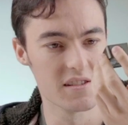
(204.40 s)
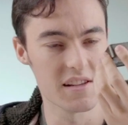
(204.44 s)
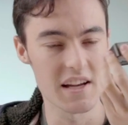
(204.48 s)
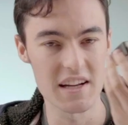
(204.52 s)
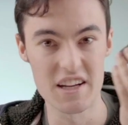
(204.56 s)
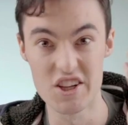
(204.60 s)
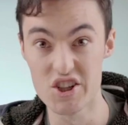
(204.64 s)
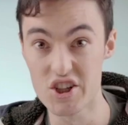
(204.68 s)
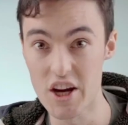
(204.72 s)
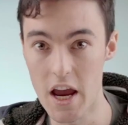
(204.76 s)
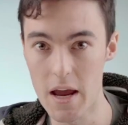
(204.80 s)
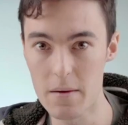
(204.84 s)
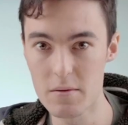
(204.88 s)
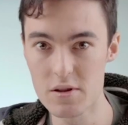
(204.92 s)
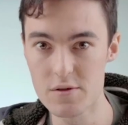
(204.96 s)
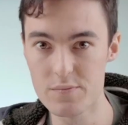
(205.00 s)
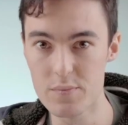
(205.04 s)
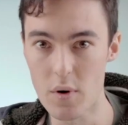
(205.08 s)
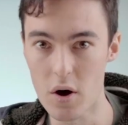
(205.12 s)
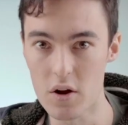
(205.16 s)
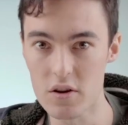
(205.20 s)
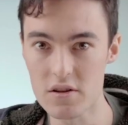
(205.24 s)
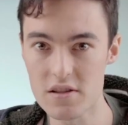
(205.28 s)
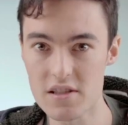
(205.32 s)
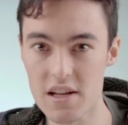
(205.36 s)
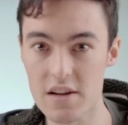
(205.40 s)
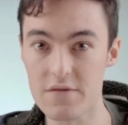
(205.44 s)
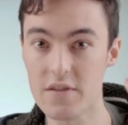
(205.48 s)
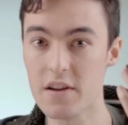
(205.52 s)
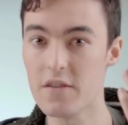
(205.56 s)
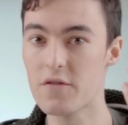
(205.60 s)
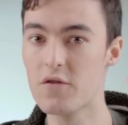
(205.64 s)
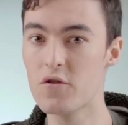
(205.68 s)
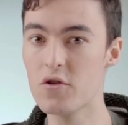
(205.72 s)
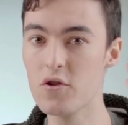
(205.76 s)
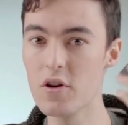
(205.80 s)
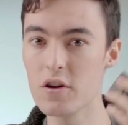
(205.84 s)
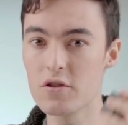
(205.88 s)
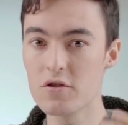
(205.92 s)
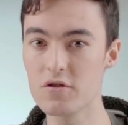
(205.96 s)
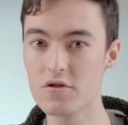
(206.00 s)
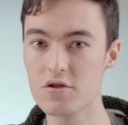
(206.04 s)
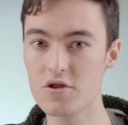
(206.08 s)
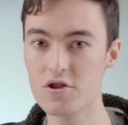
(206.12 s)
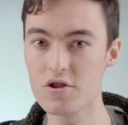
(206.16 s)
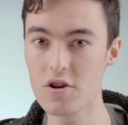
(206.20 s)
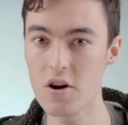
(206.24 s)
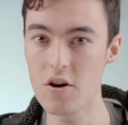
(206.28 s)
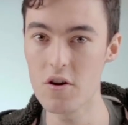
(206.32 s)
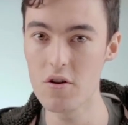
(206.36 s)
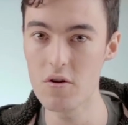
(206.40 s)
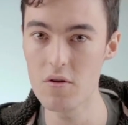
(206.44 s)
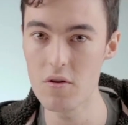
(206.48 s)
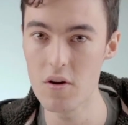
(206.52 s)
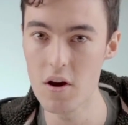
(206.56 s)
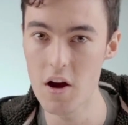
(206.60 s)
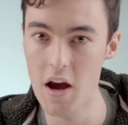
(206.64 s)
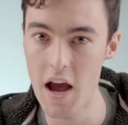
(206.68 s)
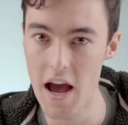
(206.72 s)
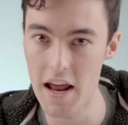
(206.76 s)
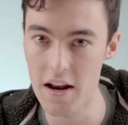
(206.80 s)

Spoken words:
is like James Bond stuff. If you had to show